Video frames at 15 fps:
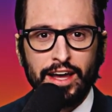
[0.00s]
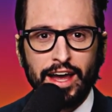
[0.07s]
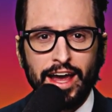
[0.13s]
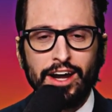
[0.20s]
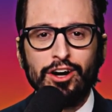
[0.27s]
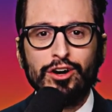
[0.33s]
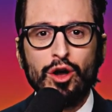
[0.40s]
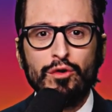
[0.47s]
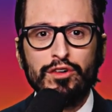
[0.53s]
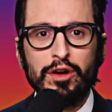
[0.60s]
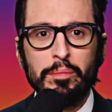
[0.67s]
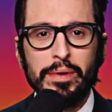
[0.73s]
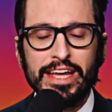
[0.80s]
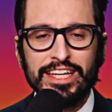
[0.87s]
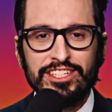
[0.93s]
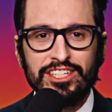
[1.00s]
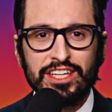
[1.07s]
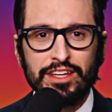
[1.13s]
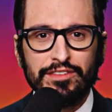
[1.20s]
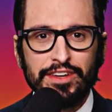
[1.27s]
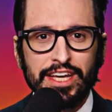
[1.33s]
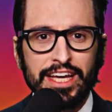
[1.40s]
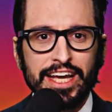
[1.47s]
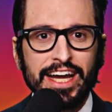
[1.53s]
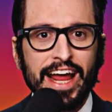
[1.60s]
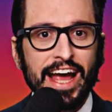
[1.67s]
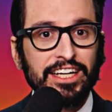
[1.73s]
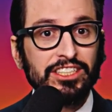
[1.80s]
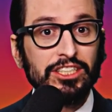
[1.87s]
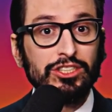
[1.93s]
head on over to Means TV and get
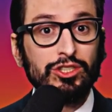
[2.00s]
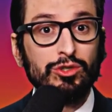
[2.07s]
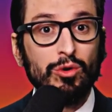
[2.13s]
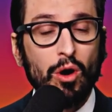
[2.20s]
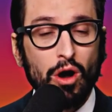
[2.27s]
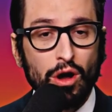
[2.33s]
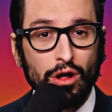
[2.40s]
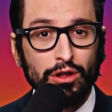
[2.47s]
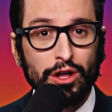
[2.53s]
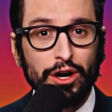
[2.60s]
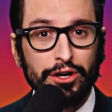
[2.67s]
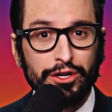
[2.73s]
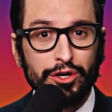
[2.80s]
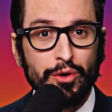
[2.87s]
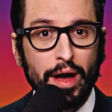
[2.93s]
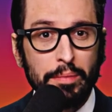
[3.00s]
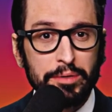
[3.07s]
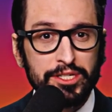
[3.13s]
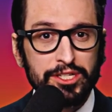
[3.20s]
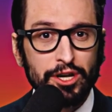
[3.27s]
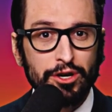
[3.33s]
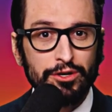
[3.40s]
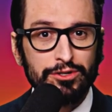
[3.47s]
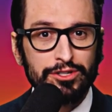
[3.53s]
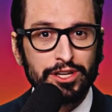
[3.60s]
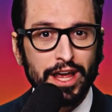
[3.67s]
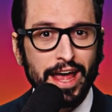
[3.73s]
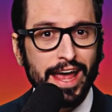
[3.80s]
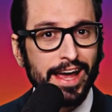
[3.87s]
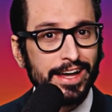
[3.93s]
access to all our new episodes
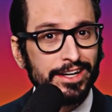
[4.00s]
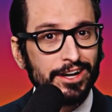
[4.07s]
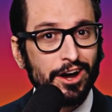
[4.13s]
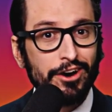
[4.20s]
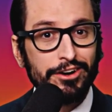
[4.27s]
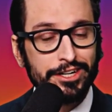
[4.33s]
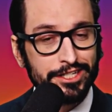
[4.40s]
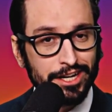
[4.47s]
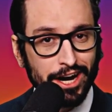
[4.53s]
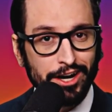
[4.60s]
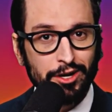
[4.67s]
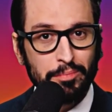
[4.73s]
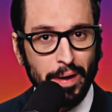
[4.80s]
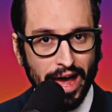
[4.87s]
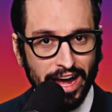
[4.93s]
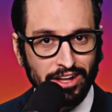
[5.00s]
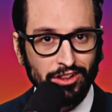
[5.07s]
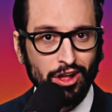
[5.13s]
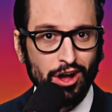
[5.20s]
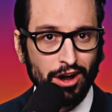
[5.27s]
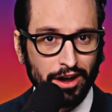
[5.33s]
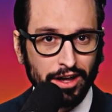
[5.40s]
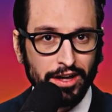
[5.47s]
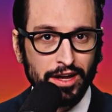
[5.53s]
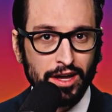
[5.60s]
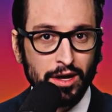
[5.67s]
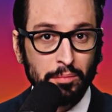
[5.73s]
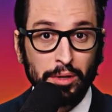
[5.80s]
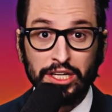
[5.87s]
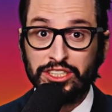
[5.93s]
and our entire backlog,
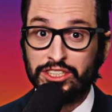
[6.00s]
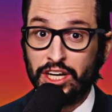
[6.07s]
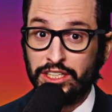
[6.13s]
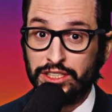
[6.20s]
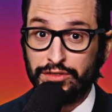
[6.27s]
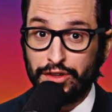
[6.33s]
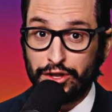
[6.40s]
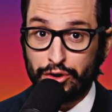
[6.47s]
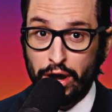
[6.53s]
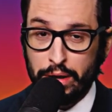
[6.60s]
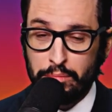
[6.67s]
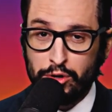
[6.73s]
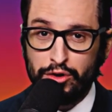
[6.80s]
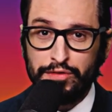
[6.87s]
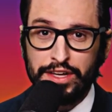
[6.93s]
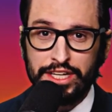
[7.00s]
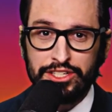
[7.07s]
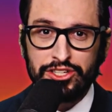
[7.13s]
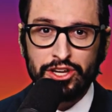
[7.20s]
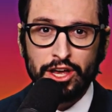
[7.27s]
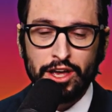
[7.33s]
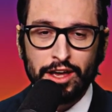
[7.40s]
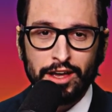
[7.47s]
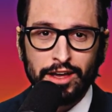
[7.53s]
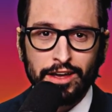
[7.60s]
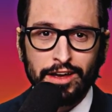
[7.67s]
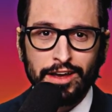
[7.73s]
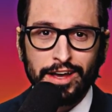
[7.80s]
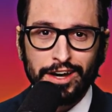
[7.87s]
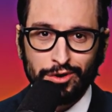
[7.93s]
plus tons of other great movies
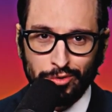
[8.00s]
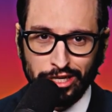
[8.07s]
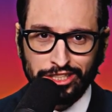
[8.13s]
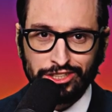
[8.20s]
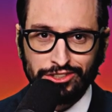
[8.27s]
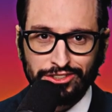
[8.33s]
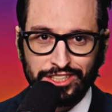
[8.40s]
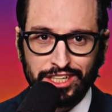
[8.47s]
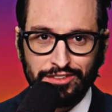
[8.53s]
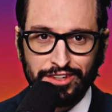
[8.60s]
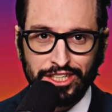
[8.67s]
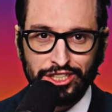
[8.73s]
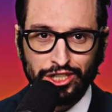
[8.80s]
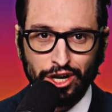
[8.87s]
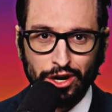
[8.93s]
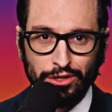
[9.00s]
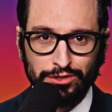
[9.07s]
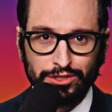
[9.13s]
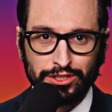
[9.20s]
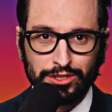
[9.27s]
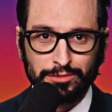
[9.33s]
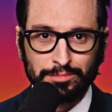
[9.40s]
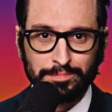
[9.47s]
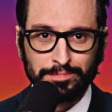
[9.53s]
and original TV shows.